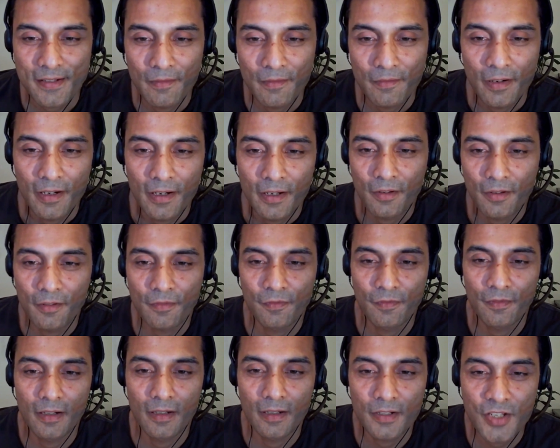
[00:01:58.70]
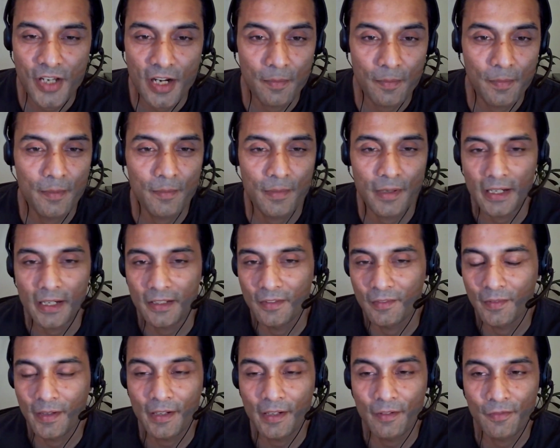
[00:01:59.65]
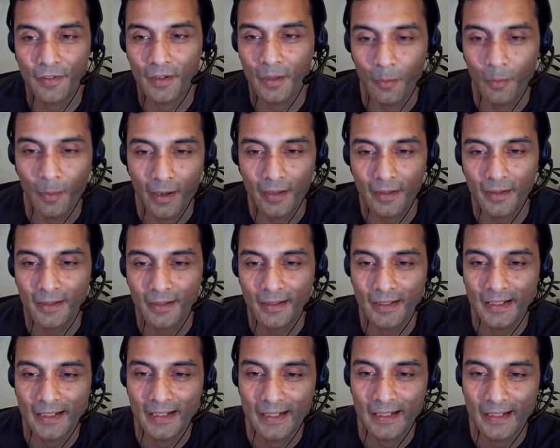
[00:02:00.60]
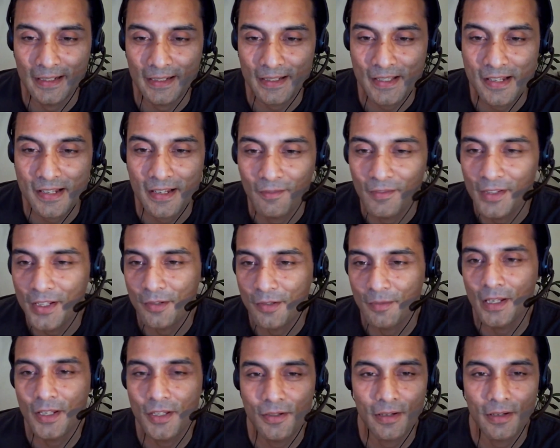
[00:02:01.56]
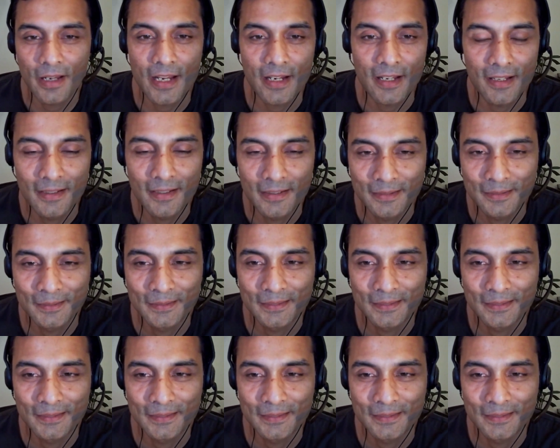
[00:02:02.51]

and I've heard of Terrapin Bright Green for a while. It's lovely to meet you, Catie.